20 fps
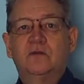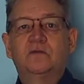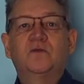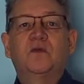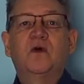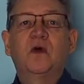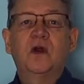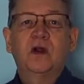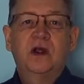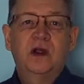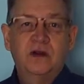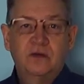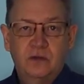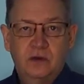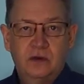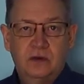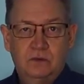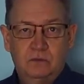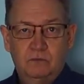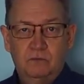
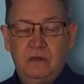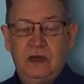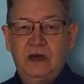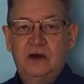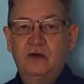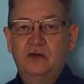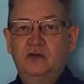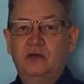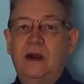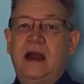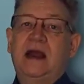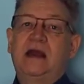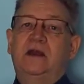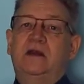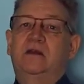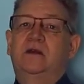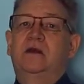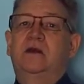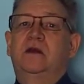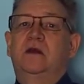400-meter
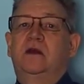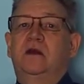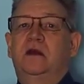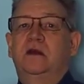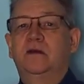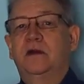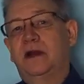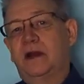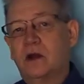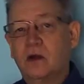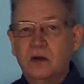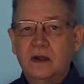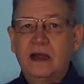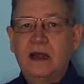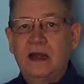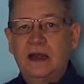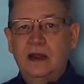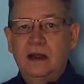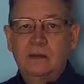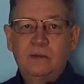track. You're like,
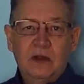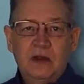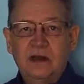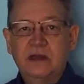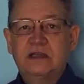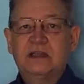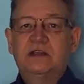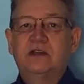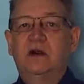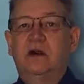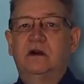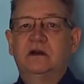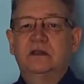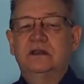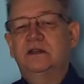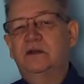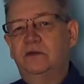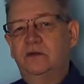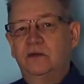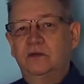okay, I'm going to start.
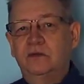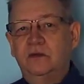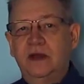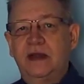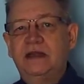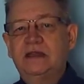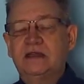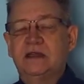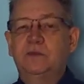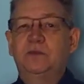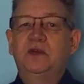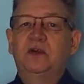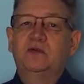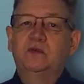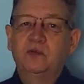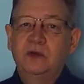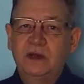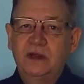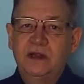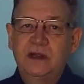So you lace up your
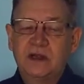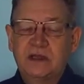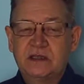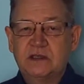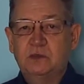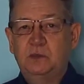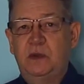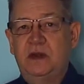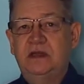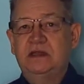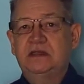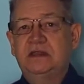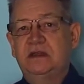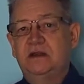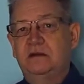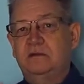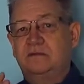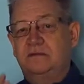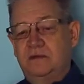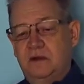really
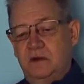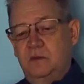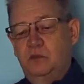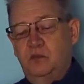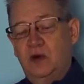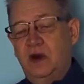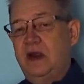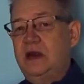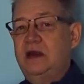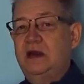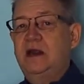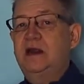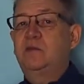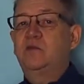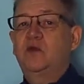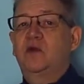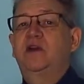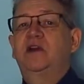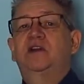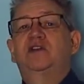expensive brand
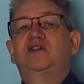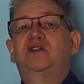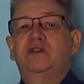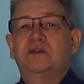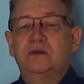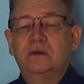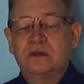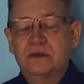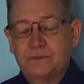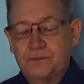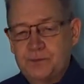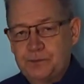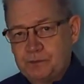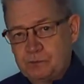name running shoes,